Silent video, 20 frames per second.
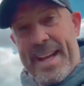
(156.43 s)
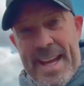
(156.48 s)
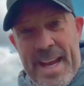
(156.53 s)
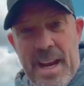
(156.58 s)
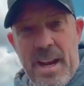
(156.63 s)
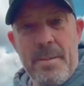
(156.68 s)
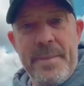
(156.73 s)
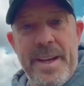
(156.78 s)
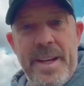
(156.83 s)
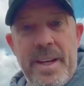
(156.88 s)

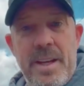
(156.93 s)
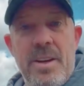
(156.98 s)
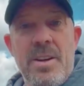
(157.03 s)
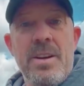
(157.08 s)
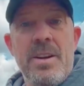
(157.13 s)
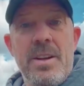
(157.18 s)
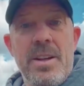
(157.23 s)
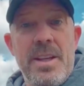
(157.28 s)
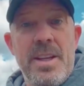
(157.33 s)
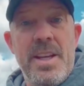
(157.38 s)

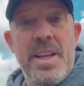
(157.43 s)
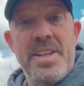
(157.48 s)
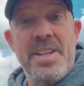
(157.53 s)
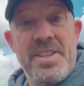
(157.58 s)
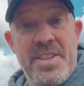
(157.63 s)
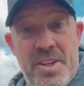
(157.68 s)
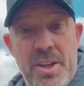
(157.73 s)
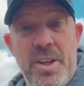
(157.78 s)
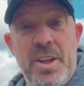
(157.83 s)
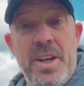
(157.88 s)
carabiner
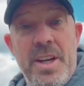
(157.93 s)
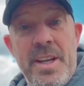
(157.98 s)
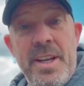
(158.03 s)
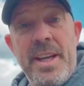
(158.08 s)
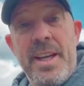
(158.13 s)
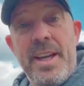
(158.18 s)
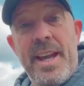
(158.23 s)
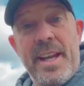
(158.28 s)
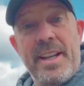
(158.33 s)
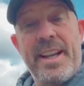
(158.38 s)
is good
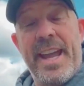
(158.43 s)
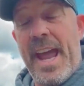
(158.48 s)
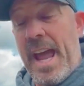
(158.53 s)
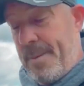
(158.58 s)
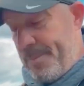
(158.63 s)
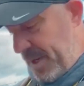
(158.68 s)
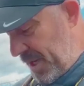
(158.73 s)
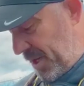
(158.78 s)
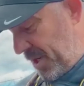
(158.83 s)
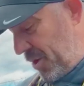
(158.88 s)
and
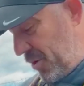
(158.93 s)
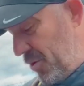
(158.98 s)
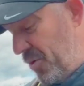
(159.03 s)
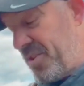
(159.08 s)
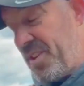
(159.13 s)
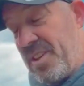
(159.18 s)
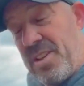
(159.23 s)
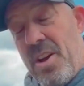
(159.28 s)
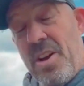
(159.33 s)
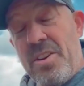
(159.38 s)
can be
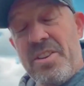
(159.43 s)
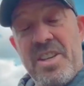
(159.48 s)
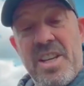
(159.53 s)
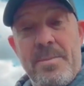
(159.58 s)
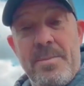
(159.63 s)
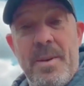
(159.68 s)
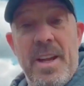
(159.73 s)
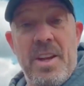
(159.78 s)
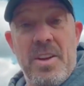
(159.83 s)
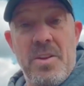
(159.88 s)
used as long as
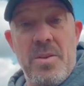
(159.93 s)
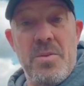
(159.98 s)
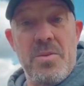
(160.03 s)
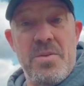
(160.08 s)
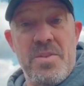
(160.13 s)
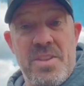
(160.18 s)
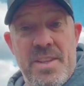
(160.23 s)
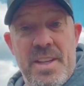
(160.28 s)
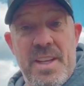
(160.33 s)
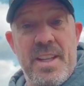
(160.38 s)
it's being
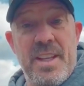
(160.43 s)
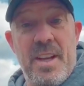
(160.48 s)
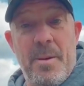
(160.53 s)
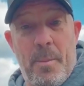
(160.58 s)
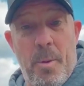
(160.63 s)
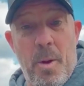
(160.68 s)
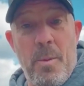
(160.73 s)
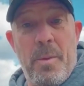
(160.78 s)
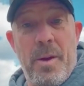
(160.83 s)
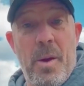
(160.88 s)
used in the
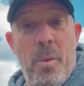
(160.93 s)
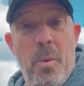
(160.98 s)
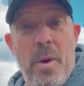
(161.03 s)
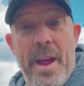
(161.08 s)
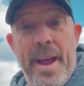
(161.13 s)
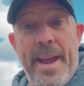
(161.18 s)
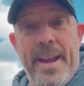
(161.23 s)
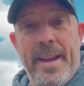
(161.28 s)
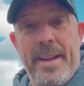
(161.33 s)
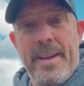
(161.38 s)
appropriate
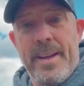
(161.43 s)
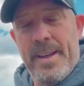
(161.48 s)
way.